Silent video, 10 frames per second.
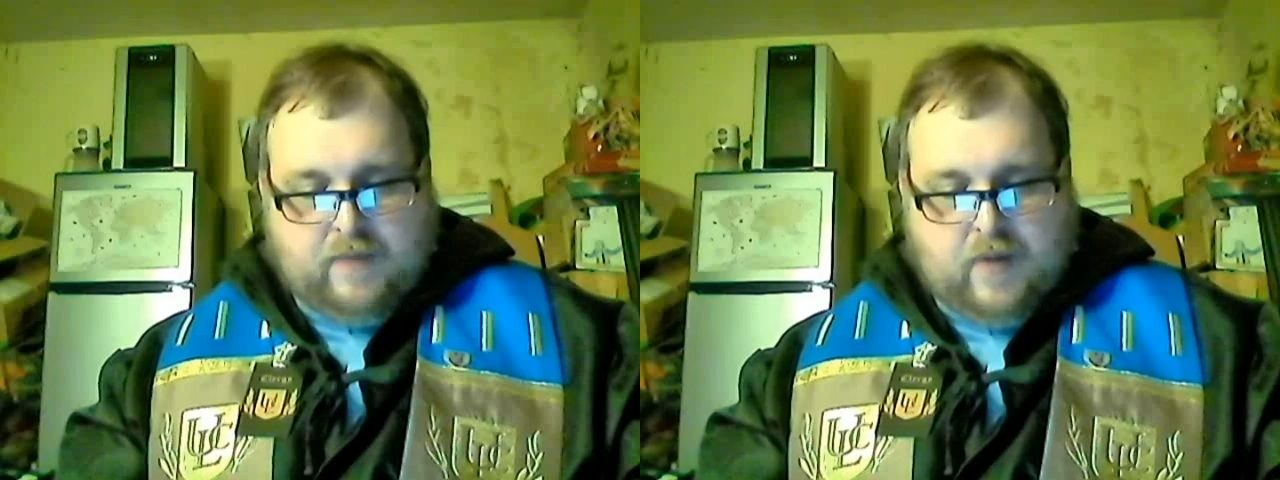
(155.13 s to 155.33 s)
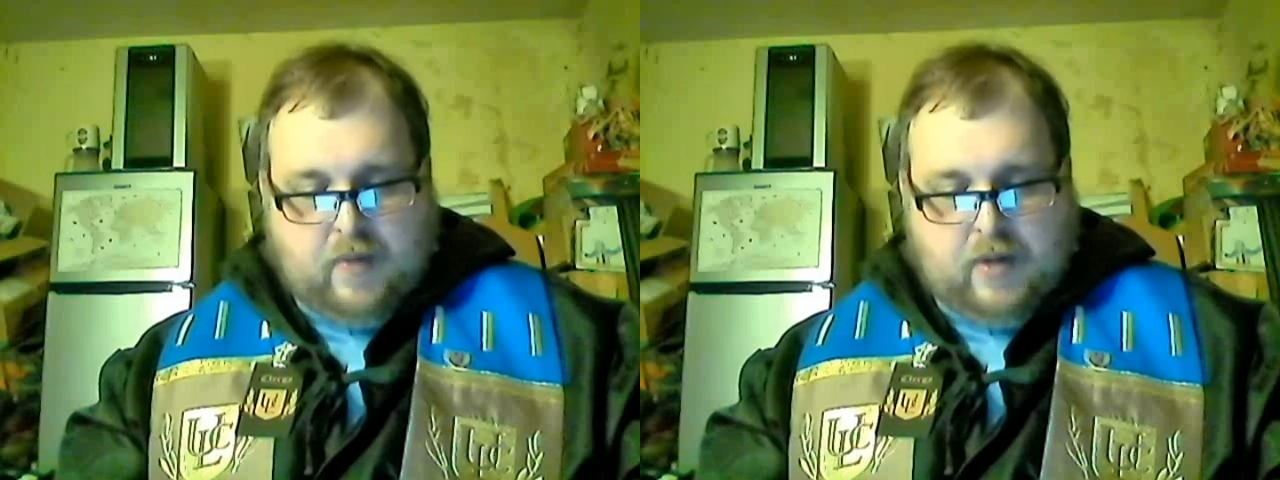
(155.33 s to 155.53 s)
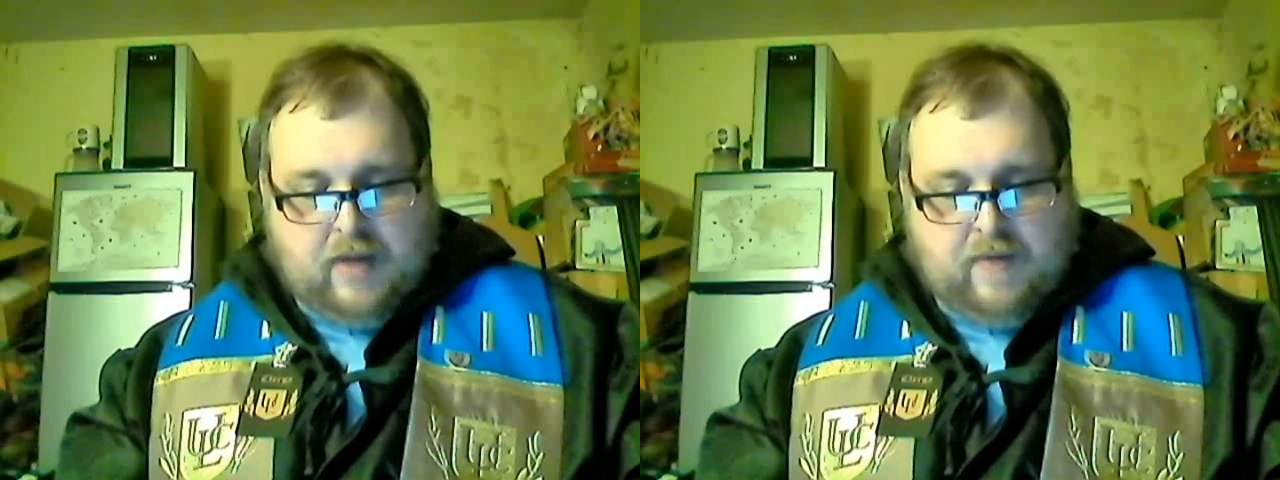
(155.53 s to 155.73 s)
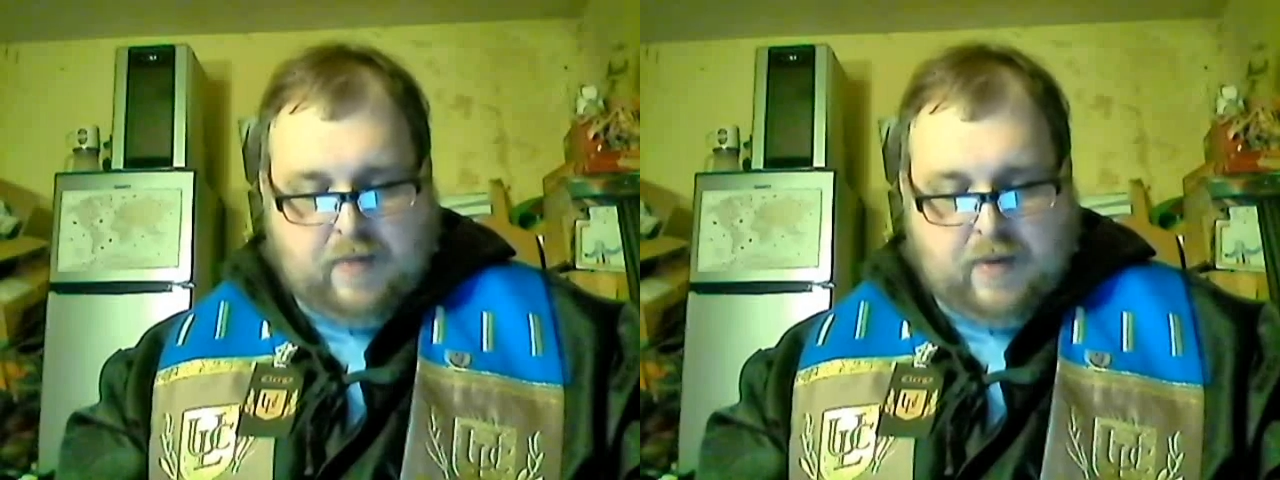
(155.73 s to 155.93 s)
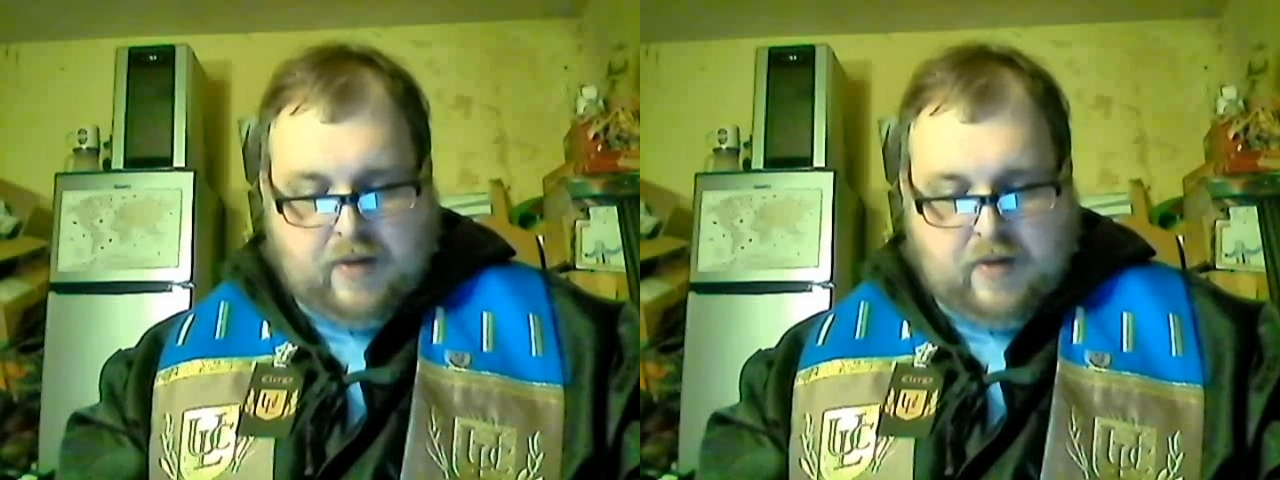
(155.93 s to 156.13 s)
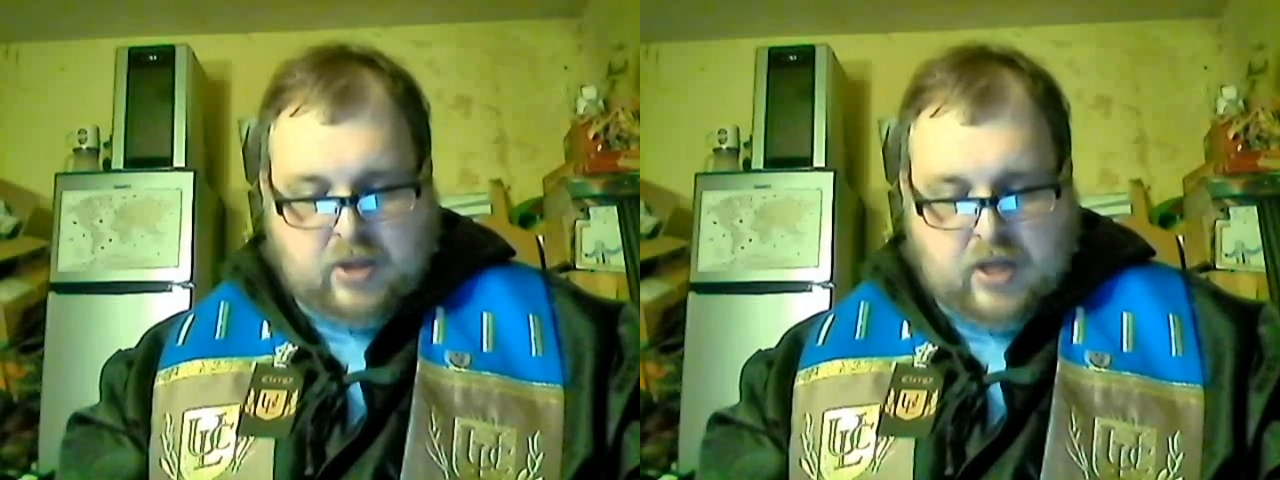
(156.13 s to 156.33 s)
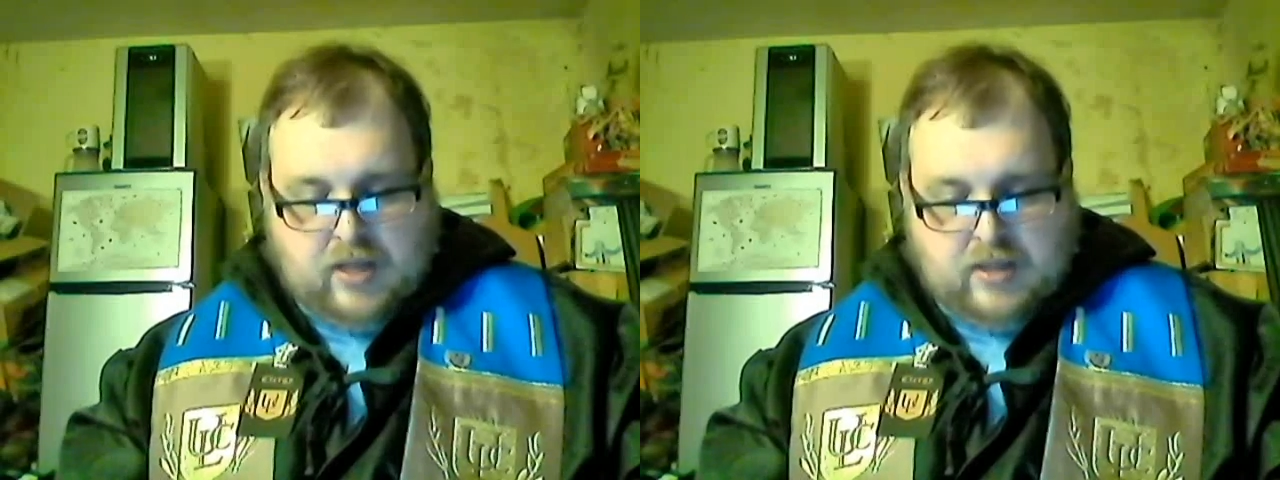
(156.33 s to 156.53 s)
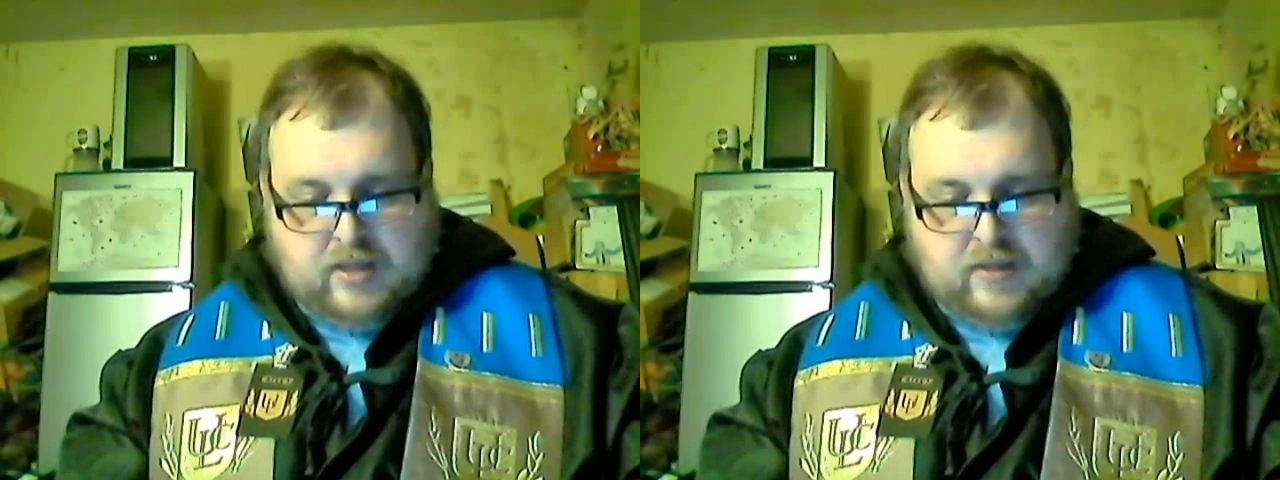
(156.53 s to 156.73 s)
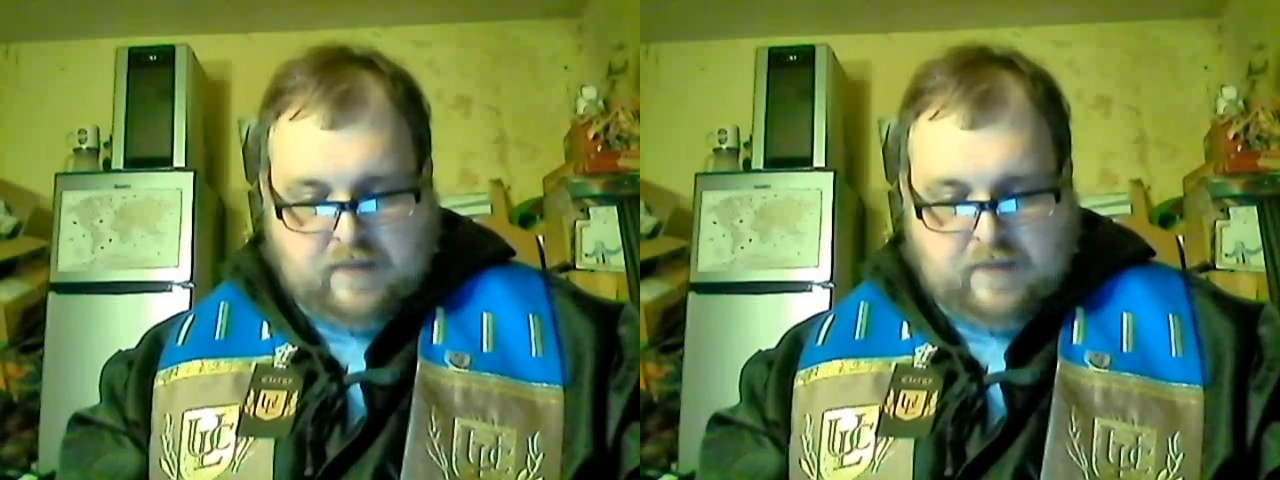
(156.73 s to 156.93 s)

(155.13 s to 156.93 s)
the farmer give him another chance.